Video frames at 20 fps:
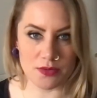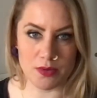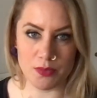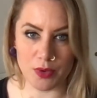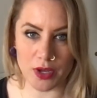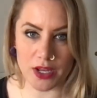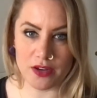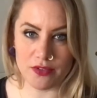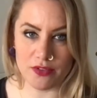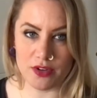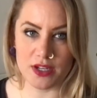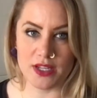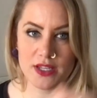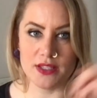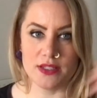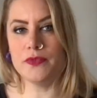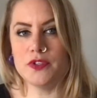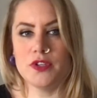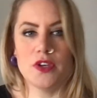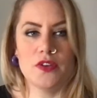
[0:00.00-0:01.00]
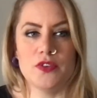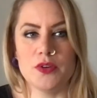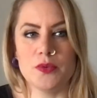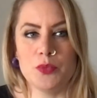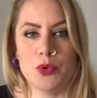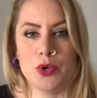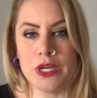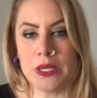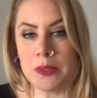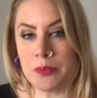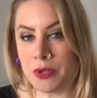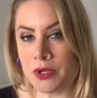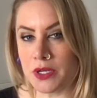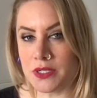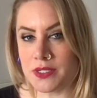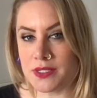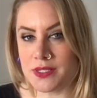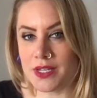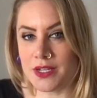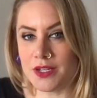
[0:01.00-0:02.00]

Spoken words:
Whatever it is. So if you're a morning person, then you